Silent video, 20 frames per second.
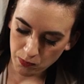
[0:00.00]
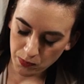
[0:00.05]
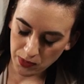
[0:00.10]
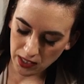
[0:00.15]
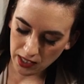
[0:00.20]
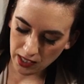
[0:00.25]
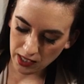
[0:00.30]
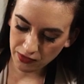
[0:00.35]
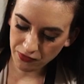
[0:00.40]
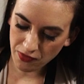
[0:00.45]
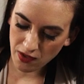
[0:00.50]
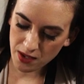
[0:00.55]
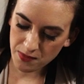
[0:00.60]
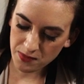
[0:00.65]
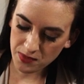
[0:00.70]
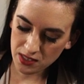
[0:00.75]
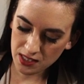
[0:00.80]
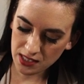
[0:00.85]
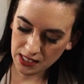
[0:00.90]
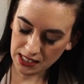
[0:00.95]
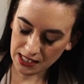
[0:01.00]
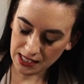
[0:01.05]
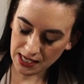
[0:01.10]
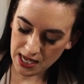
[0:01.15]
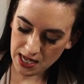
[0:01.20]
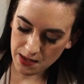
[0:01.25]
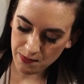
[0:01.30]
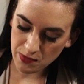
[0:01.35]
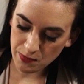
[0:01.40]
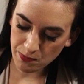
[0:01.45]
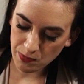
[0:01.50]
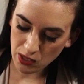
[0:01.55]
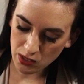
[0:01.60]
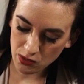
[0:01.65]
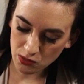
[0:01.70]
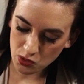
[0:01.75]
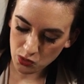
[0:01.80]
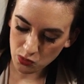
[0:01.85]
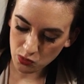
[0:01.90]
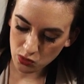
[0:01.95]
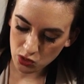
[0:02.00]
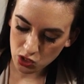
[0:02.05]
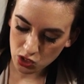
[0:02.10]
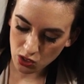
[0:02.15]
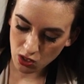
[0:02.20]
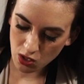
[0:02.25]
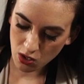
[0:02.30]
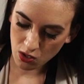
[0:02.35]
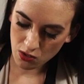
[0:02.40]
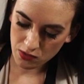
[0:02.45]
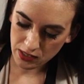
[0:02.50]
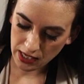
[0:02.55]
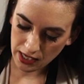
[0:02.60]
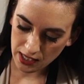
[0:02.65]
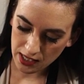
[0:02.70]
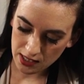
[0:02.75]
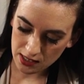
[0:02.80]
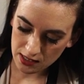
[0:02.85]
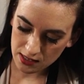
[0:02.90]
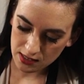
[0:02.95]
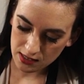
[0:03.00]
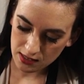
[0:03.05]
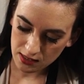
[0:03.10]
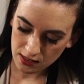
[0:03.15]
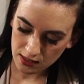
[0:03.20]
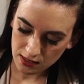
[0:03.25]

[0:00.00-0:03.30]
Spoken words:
But if I'm gonna keep the blowtorch on it